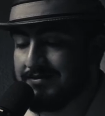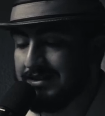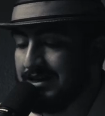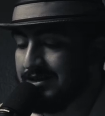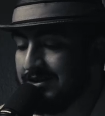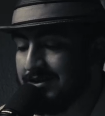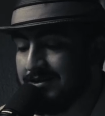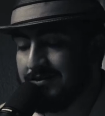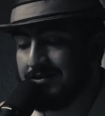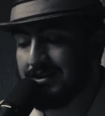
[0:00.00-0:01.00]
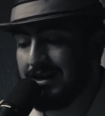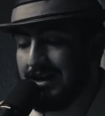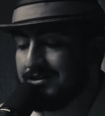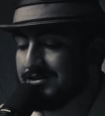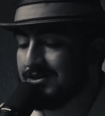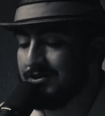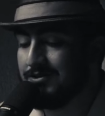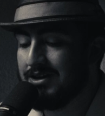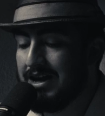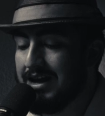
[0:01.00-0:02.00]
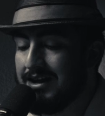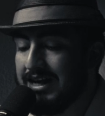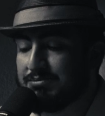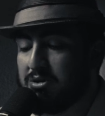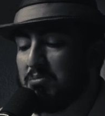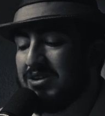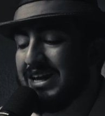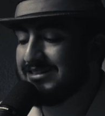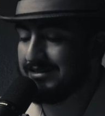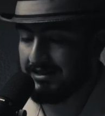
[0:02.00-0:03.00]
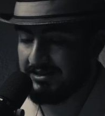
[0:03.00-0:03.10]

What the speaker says: don't know. It's perplexing